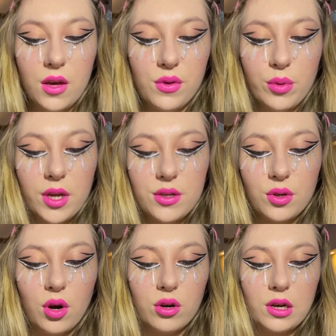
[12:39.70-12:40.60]
you want to use
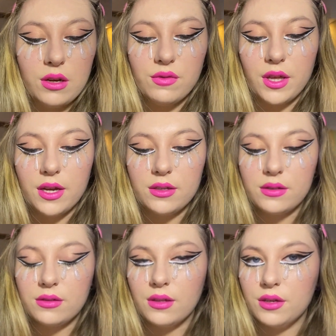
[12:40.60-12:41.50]
hot glue for
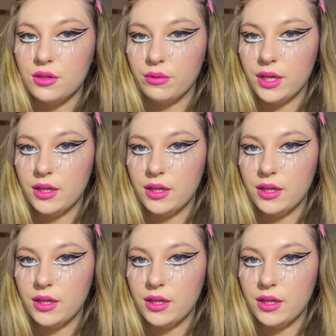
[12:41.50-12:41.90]
this, then do it.